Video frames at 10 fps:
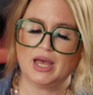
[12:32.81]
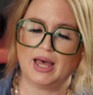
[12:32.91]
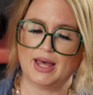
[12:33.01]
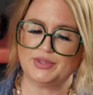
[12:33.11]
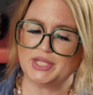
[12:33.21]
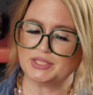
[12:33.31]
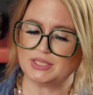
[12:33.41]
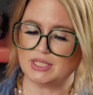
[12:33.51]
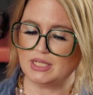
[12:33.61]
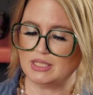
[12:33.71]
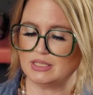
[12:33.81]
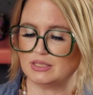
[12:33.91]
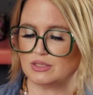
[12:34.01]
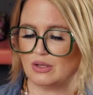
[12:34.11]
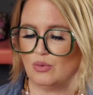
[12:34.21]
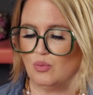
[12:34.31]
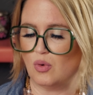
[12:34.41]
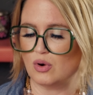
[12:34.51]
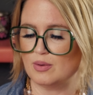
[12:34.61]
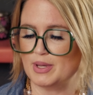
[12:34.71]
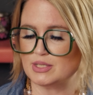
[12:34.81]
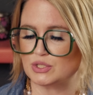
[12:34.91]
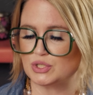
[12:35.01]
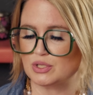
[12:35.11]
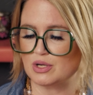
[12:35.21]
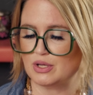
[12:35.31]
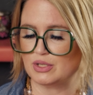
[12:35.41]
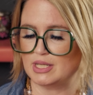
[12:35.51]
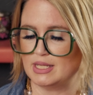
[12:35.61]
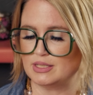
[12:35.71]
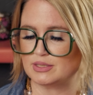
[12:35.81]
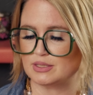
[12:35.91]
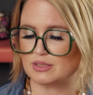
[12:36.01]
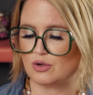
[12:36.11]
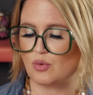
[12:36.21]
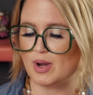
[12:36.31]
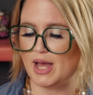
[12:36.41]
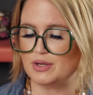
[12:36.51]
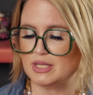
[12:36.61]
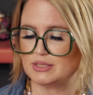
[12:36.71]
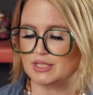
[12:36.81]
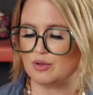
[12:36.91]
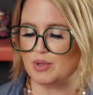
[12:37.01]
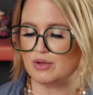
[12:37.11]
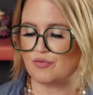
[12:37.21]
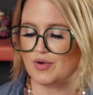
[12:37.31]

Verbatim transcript: Uh, this is warm sugar cookies ground cinnamon,